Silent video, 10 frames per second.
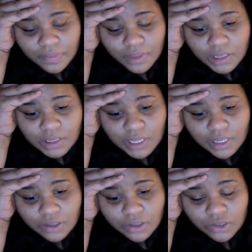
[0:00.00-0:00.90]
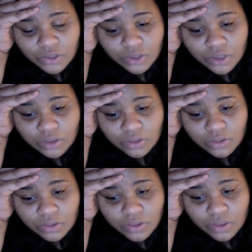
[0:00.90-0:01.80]
It's not under control.
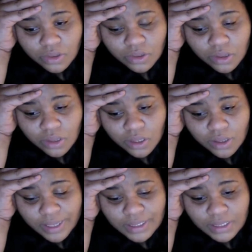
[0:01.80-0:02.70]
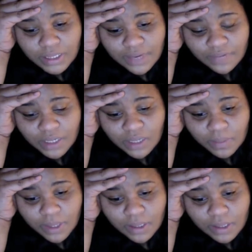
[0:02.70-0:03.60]
He hasn't saved any
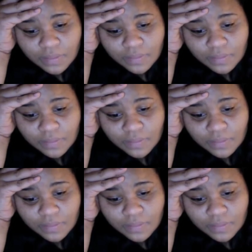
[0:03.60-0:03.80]
money.